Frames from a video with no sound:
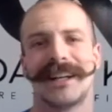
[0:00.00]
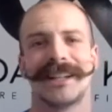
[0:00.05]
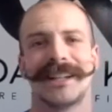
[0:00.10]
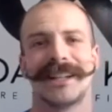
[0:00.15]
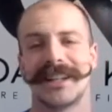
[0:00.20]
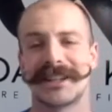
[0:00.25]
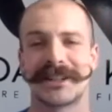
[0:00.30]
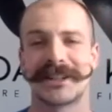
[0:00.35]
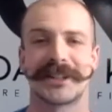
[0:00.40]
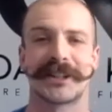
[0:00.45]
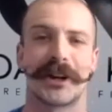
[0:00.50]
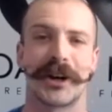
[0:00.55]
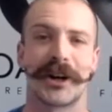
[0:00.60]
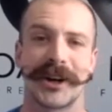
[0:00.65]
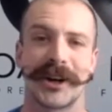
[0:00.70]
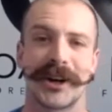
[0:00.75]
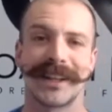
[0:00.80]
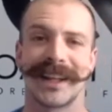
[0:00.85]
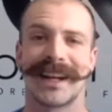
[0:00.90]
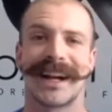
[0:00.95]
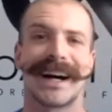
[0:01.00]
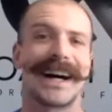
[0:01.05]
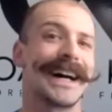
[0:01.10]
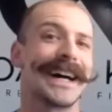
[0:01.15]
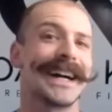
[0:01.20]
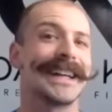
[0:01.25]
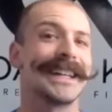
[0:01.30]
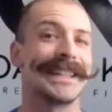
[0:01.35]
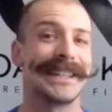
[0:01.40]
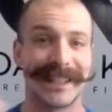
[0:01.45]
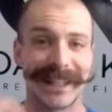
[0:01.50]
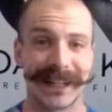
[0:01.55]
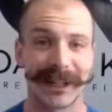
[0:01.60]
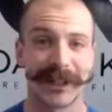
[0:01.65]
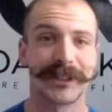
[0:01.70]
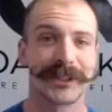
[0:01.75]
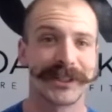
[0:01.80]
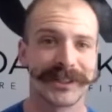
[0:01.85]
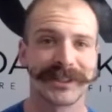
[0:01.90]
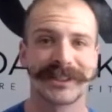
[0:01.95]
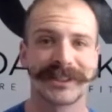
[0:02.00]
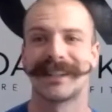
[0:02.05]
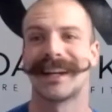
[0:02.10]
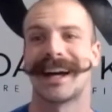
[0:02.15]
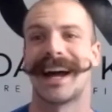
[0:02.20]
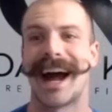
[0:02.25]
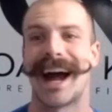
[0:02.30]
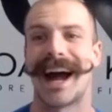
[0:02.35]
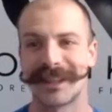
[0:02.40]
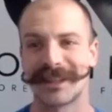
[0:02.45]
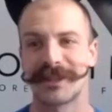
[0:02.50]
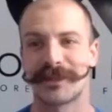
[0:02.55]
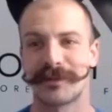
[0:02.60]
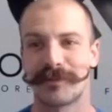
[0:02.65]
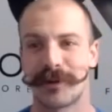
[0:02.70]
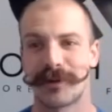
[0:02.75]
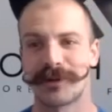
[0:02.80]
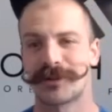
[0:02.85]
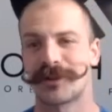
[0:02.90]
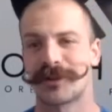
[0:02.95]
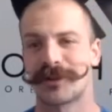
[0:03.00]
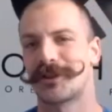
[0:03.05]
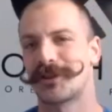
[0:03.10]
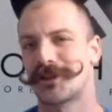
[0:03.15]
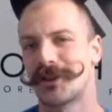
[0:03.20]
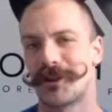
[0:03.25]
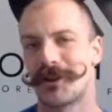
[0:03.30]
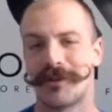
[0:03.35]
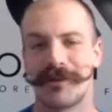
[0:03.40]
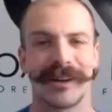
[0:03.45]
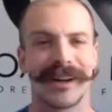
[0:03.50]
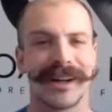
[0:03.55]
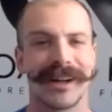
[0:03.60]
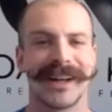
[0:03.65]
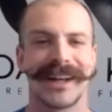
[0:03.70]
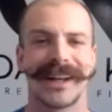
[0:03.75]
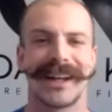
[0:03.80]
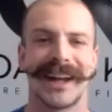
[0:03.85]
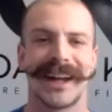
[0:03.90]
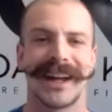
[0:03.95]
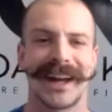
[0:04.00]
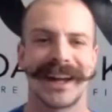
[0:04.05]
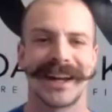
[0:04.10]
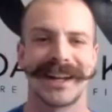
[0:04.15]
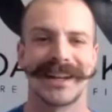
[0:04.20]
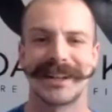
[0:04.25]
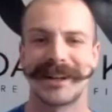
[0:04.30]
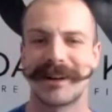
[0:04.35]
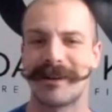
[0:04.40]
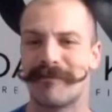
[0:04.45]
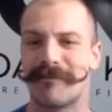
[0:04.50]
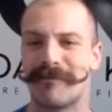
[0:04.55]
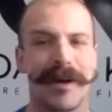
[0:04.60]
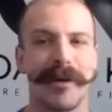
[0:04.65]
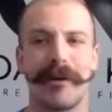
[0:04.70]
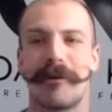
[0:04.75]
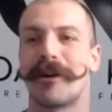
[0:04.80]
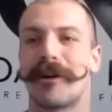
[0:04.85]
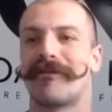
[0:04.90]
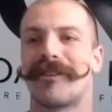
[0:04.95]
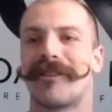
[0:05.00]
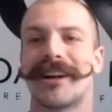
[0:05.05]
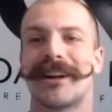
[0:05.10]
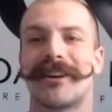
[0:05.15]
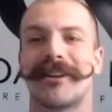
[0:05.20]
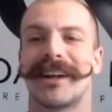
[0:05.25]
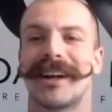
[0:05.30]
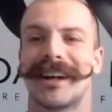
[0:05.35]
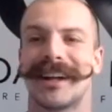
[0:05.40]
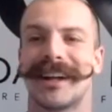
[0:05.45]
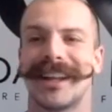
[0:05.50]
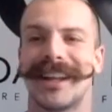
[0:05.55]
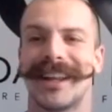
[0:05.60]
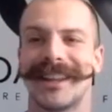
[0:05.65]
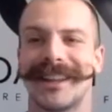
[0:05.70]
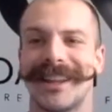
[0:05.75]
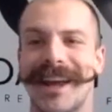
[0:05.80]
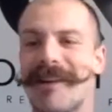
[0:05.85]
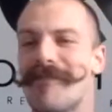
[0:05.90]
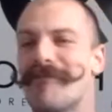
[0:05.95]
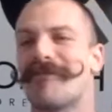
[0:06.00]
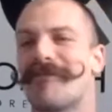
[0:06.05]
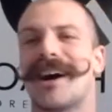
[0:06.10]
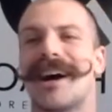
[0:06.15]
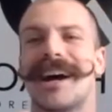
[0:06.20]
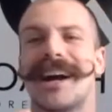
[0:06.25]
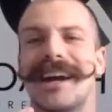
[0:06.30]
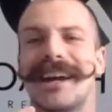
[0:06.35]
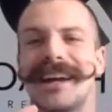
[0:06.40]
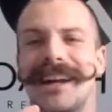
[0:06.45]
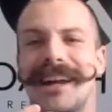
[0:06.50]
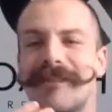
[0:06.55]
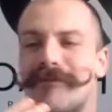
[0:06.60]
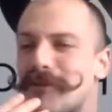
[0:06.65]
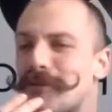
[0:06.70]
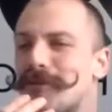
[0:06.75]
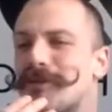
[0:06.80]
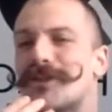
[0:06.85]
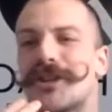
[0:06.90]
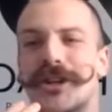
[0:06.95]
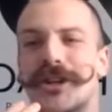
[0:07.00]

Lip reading: This is a card that I dealt at the sports card show, and maybe I want to find out if it was a